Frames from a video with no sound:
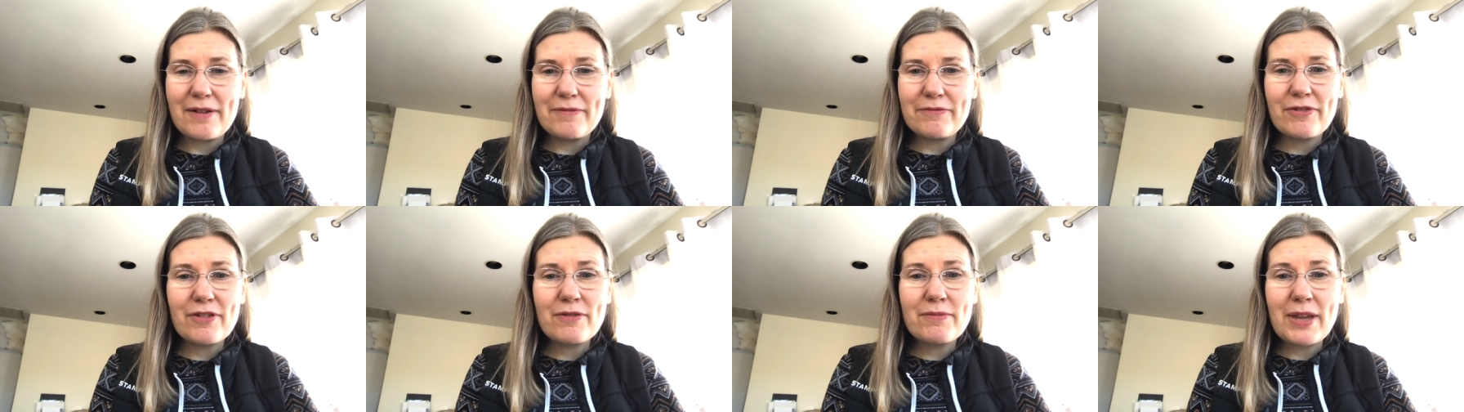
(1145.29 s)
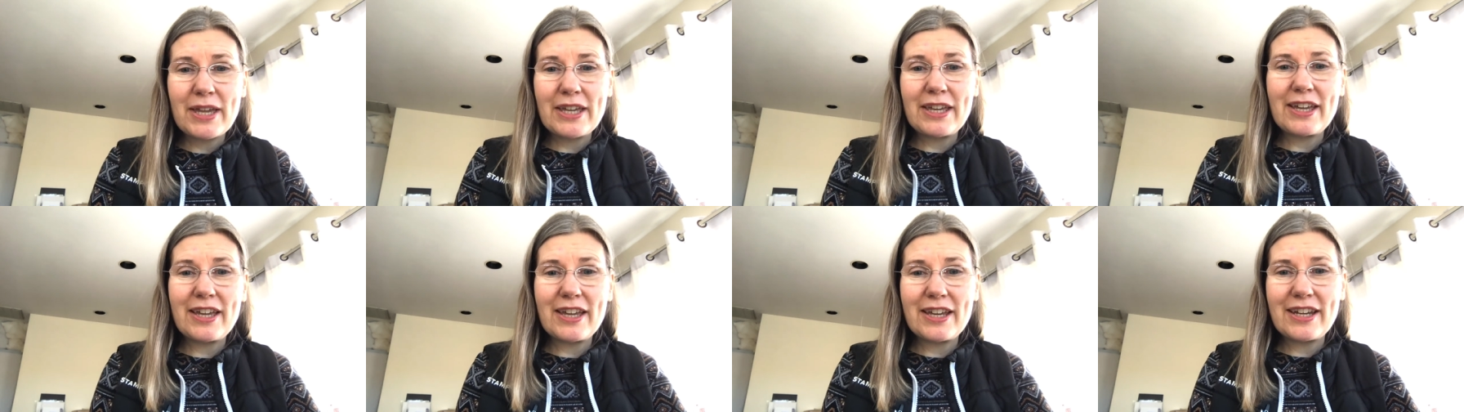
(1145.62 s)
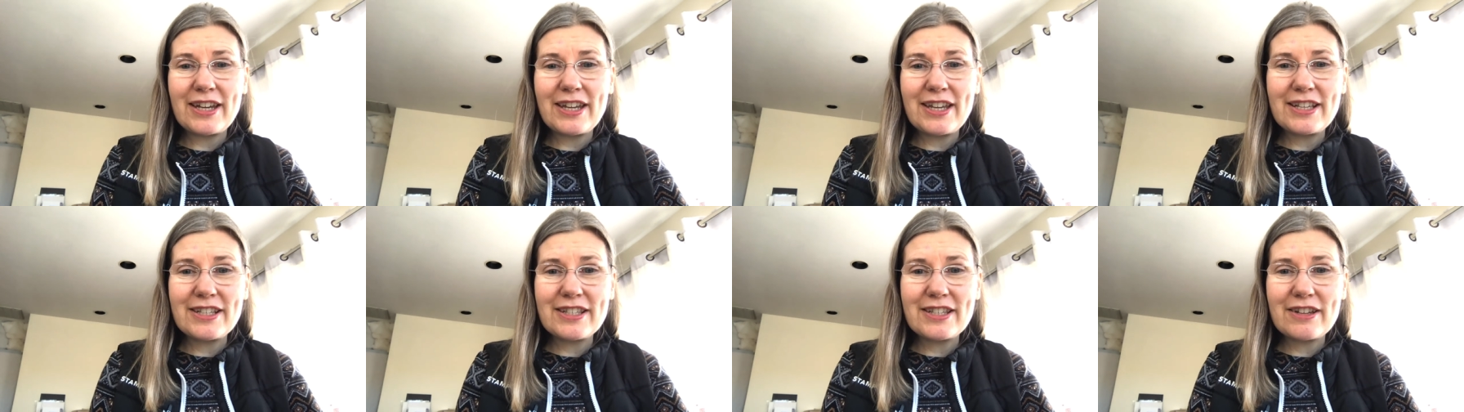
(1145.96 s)
for making it
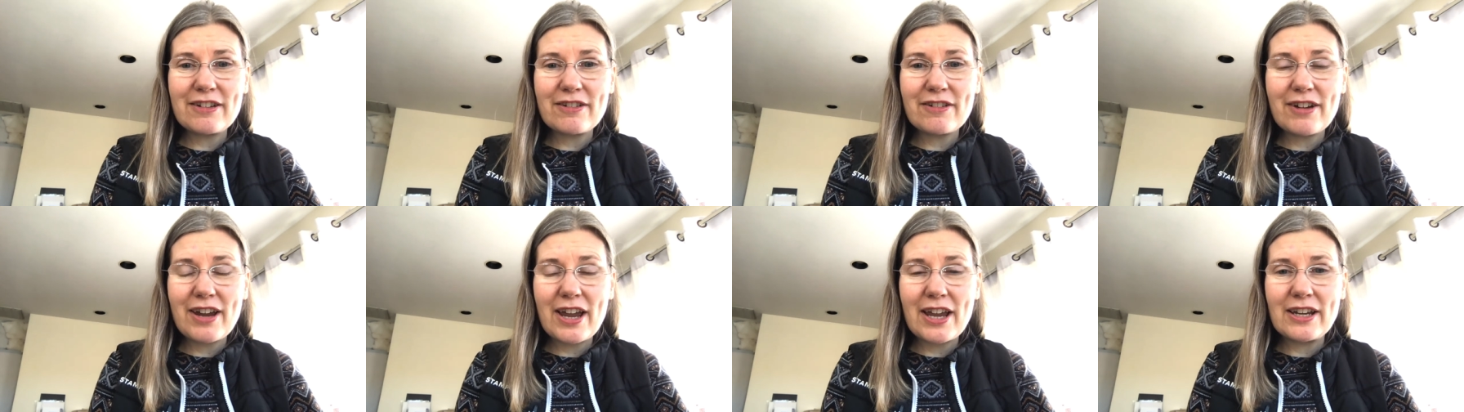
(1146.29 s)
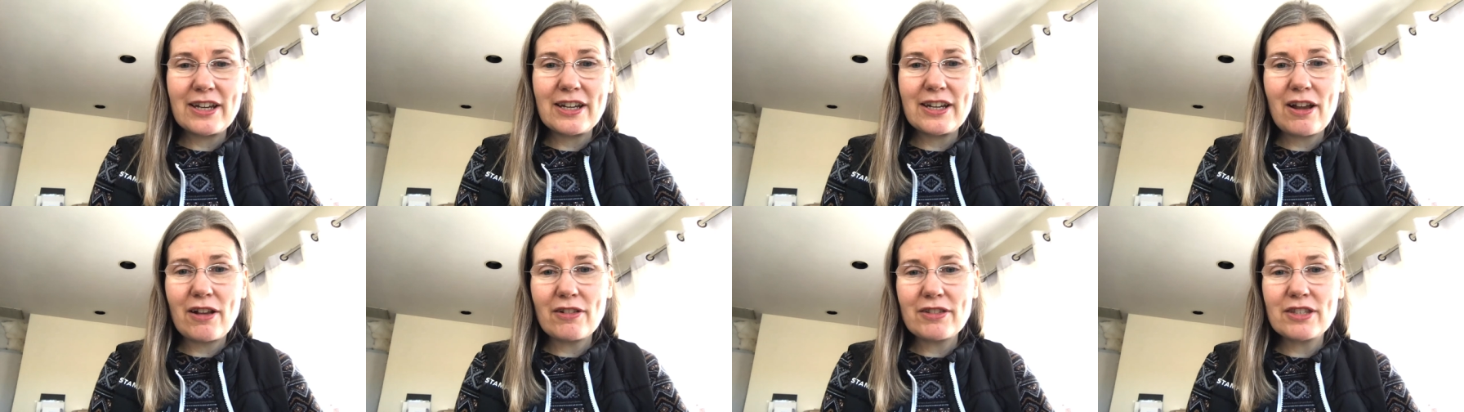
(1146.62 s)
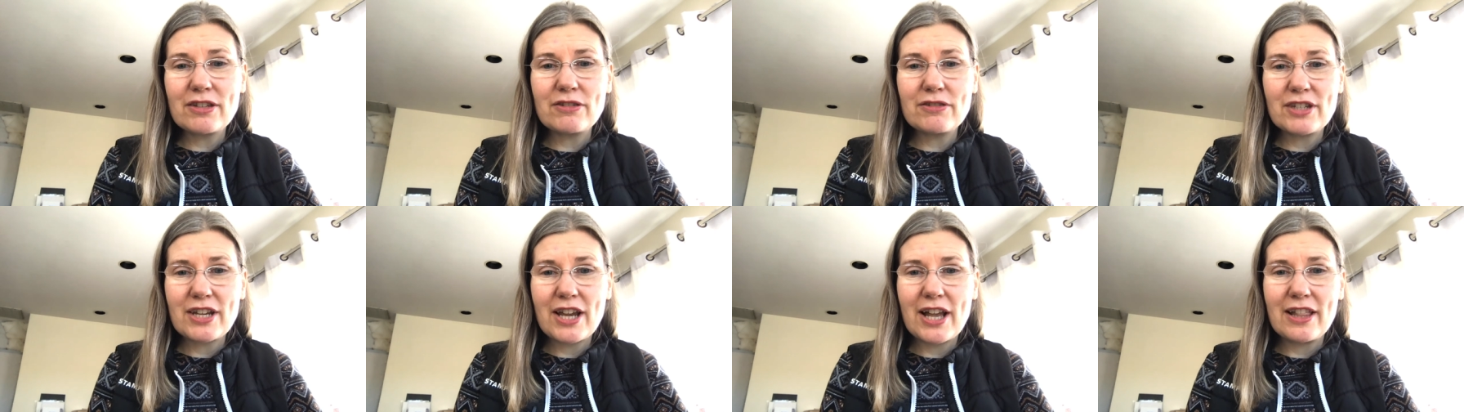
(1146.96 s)
easier, and it
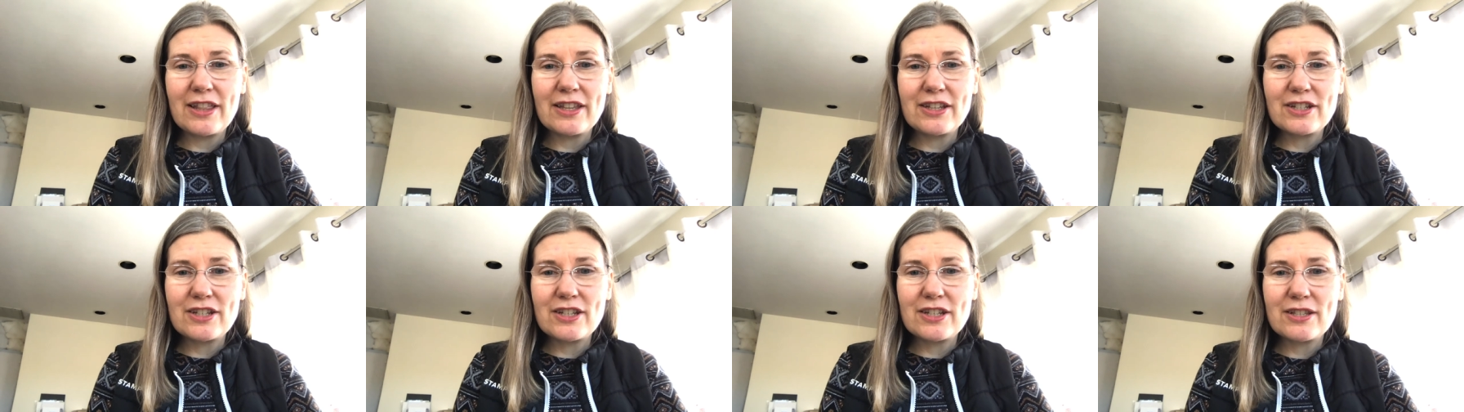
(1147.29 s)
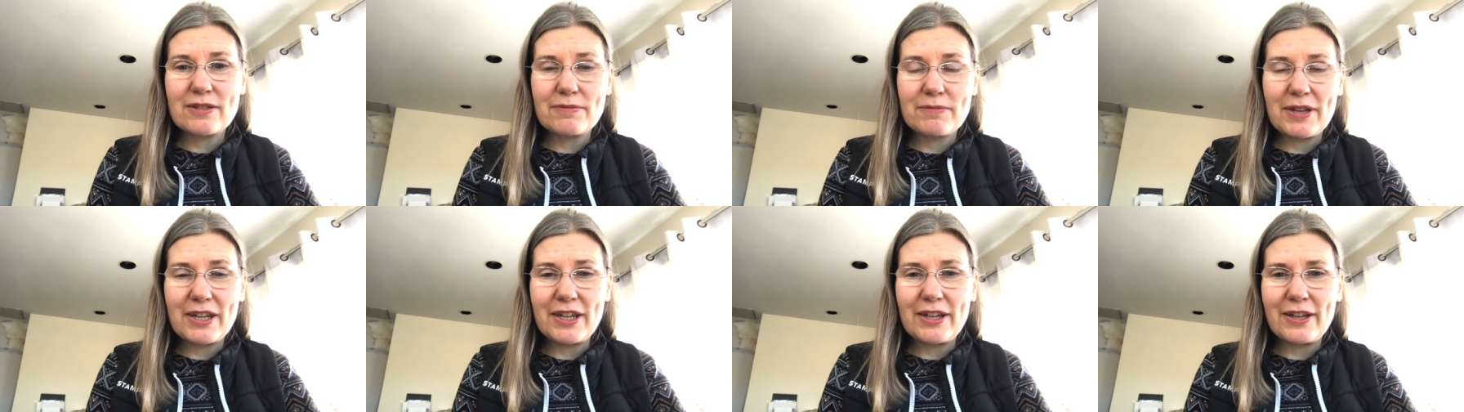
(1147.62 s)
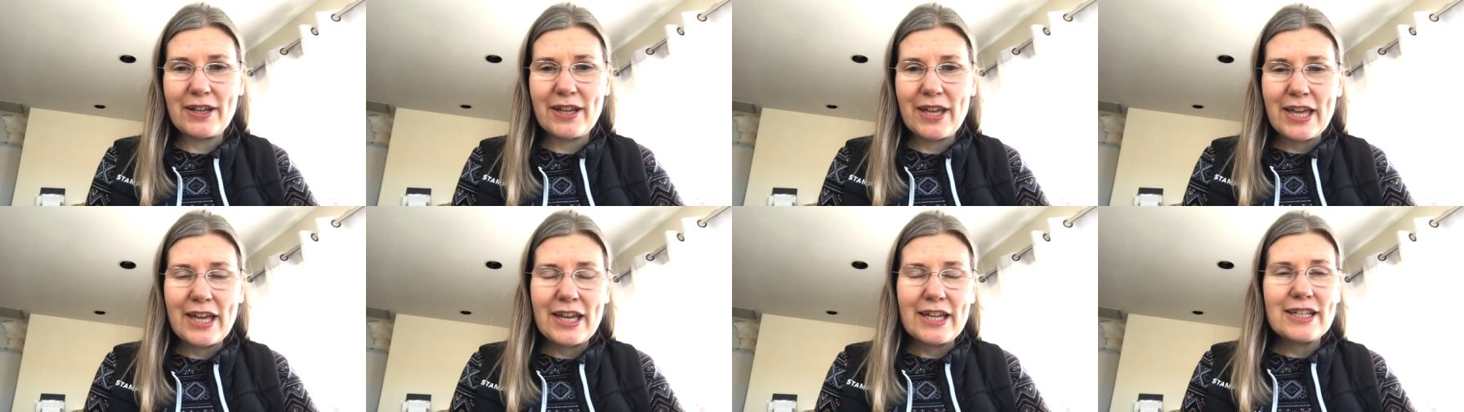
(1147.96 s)
also challenges me.